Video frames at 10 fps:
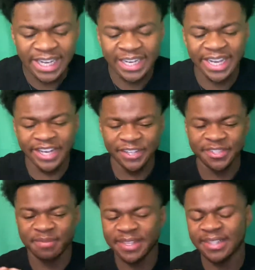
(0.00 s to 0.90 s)
they could just
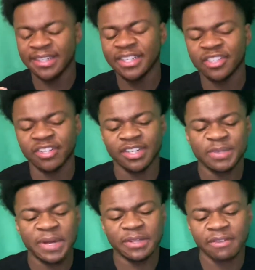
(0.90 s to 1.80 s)
make the diss tracks
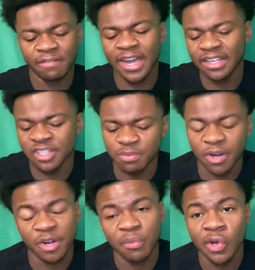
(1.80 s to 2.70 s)
without the violence
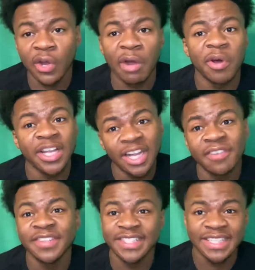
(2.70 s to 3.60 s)
part, bro. I would
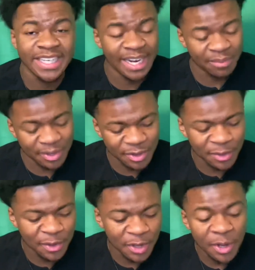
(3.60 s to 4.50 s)
love to see that, bro.
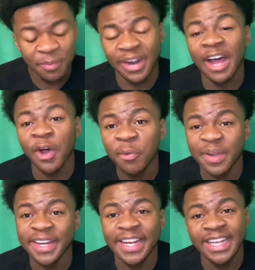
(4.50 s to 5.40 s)
But I hope
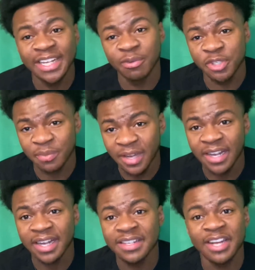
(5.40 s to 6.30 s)
N L E
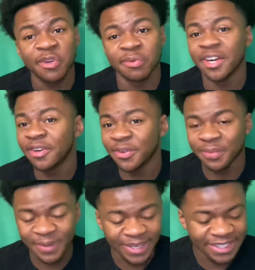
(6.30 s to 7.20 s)
responds. I hope Durk
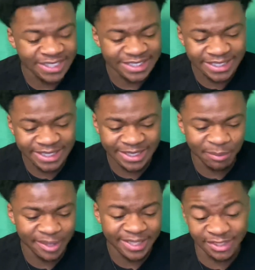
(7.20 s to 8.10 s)
responds. Because, these,
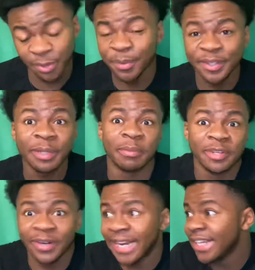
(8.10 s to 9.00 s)
bro, these going to be some
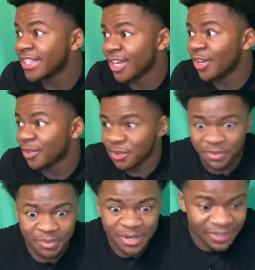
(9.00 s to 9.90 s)
great songs,
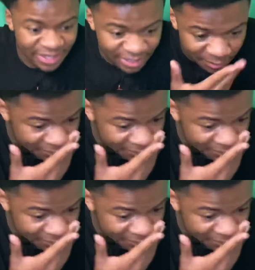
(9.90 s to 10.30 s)
bro. Like, I'm